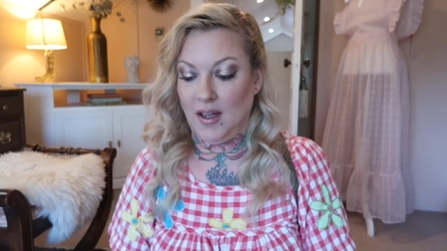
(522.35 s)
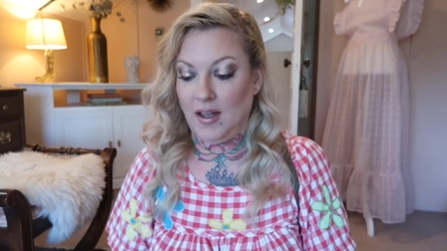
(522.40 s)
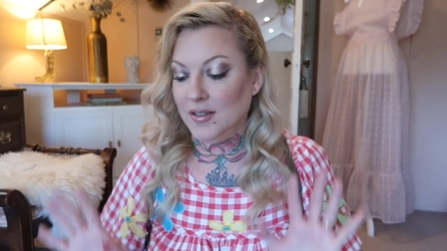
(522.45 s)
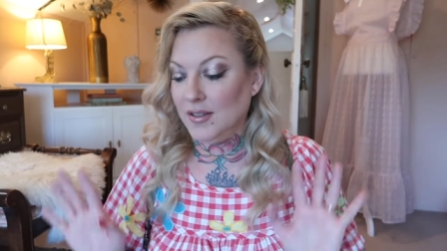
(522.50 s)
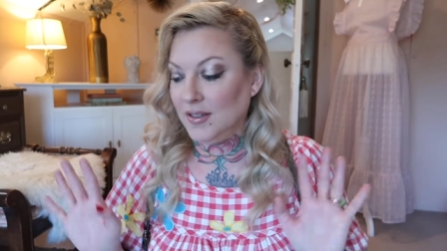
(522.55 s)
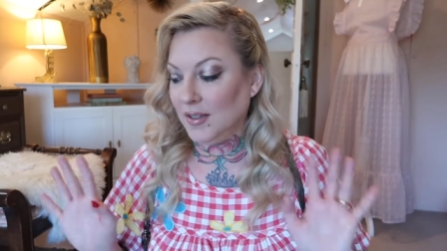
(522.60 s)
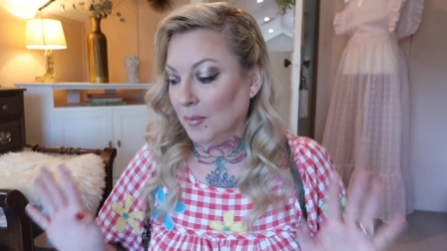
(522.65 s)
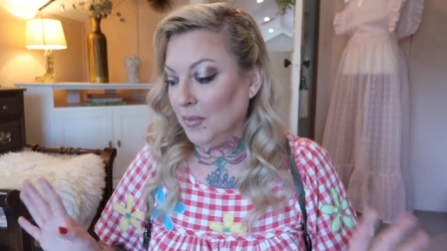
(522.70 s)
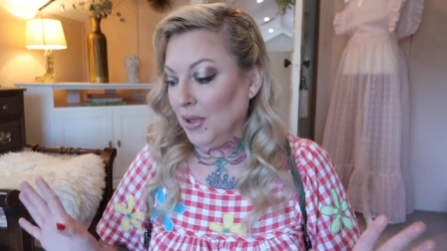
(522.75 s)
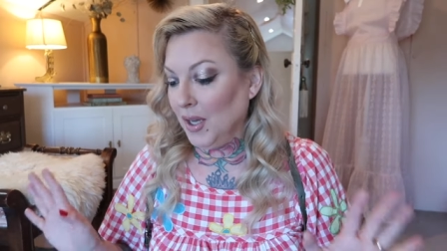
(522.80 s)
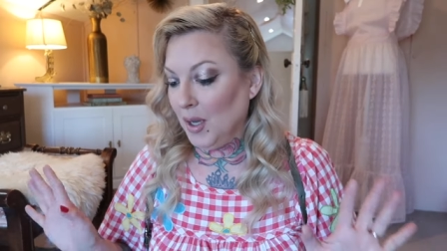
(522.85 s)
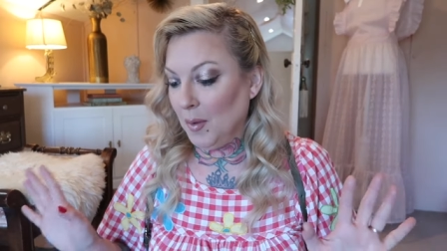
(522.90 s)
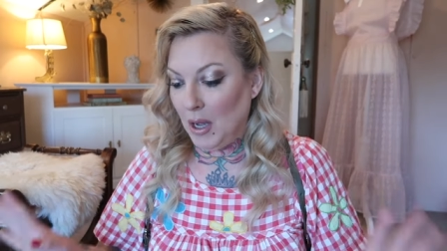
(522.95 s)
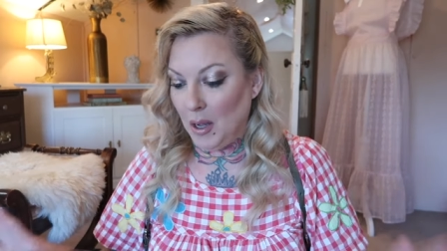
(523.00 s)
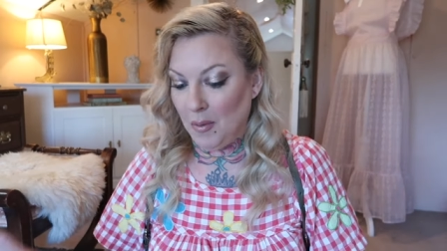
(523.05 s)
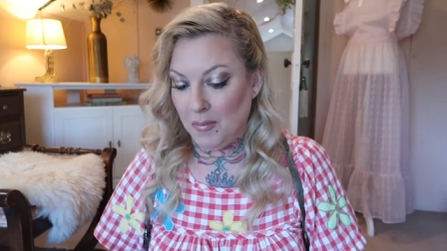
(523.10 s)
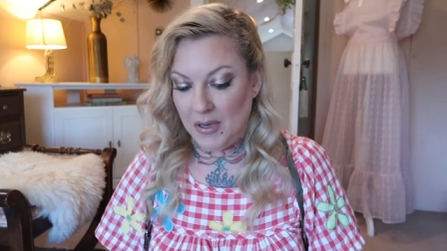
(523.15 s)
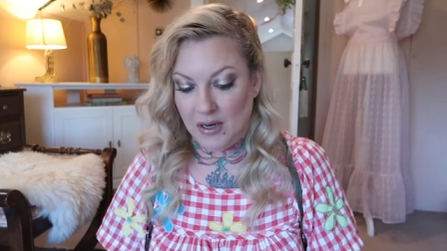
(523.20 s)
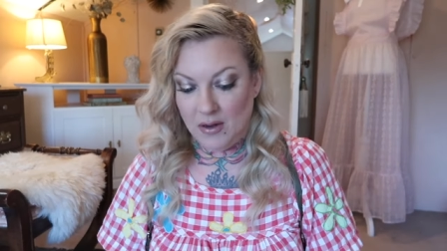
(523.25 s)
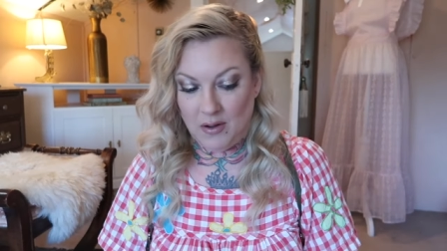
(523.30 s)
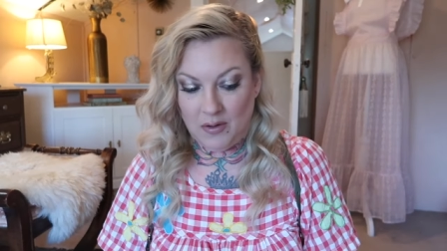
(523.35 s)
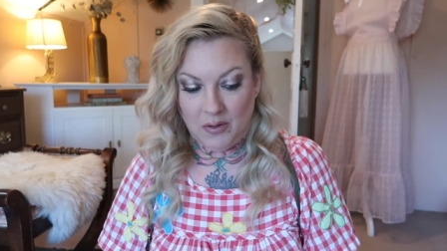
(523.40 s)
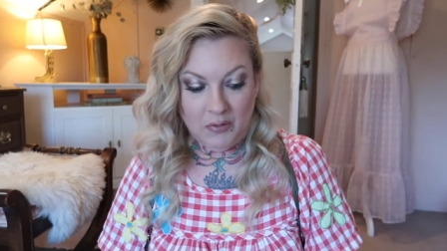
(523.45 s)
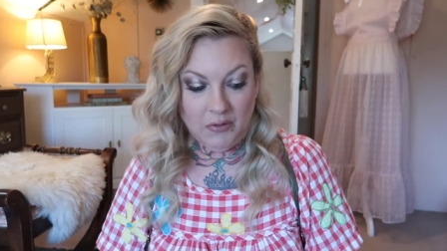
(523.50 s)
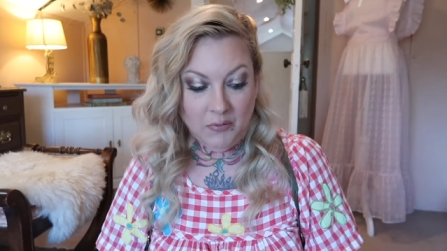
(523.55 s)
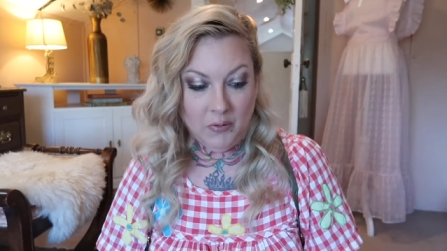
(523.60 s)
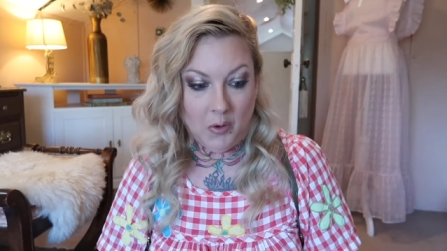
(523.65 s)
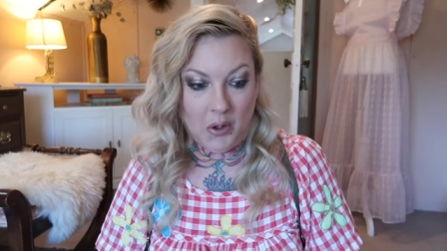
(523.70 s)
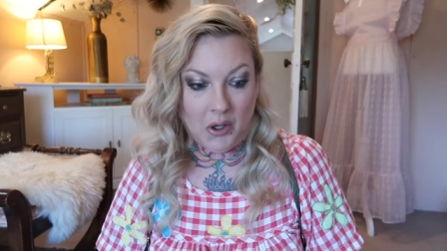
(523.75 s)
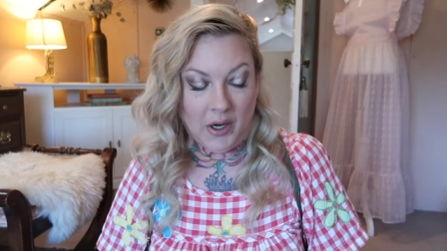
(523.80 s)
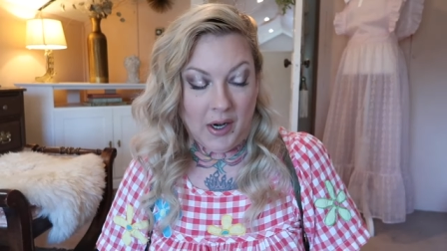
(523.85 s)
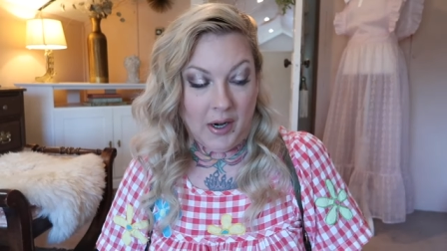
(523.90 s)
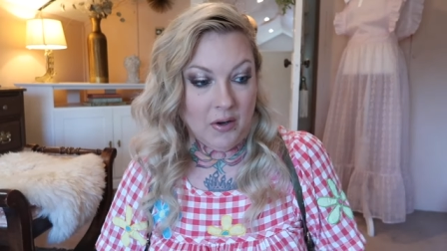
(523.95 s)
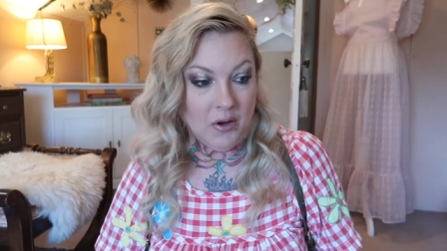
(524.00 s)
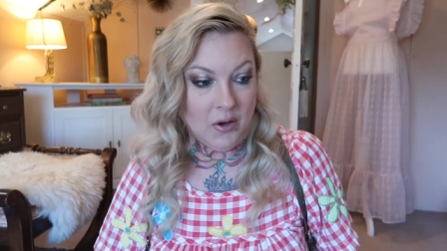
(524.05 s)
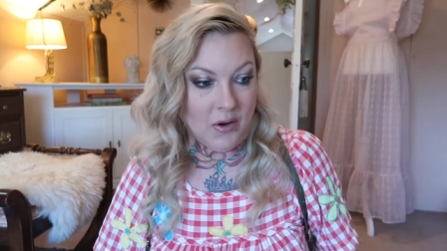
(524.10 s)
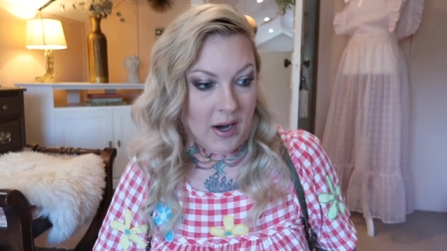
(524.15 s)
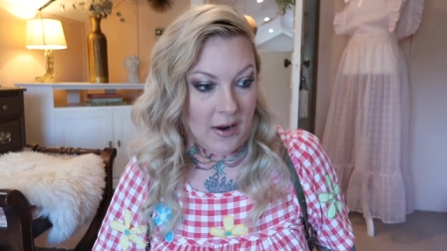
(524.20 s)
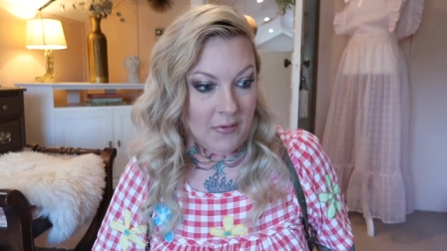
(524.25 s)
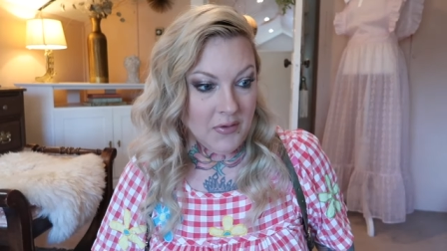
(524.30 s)
something about being on the floor and
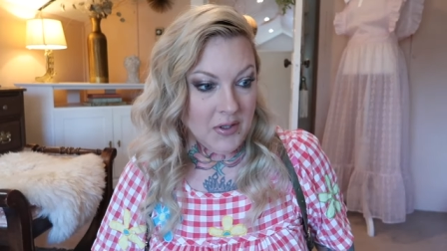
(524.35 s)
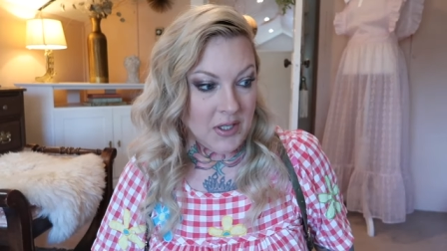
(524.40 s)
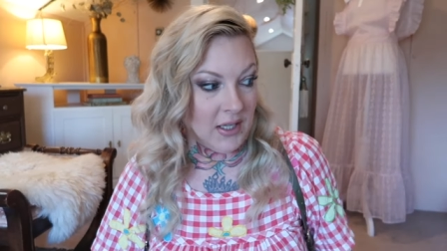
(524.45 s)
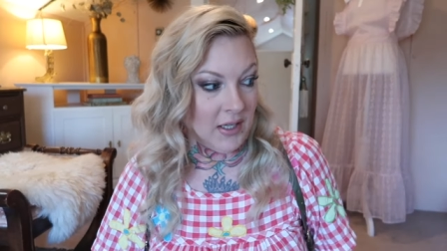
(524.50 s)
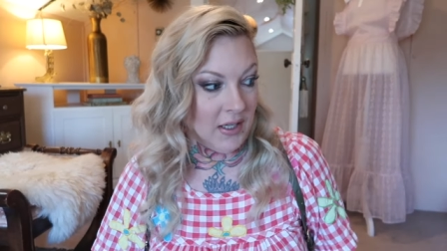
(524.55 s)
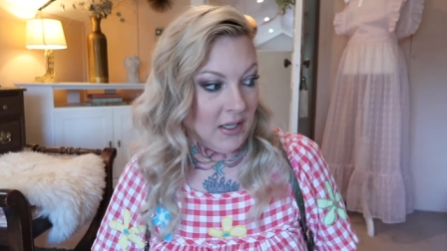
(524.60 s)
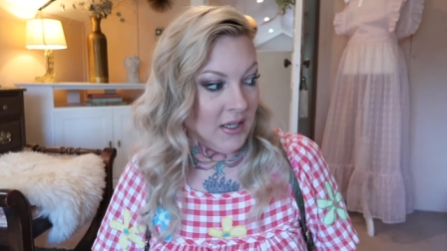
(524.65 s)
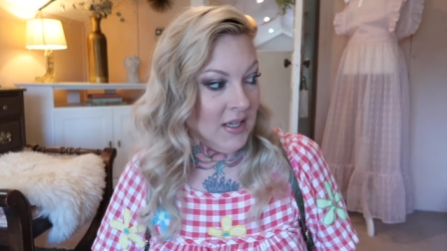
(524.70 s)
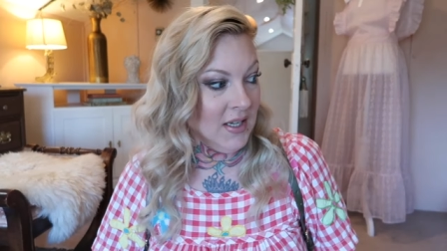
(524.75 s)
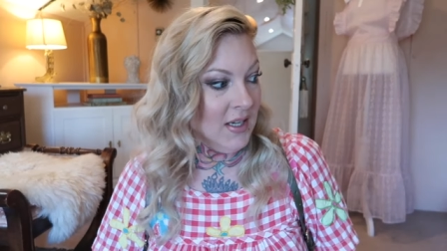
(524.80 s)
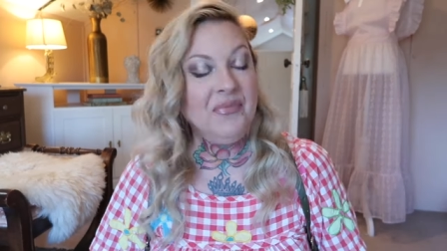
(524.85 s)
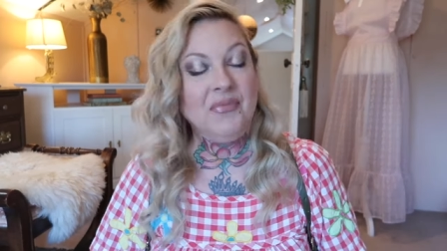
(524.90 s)
crafting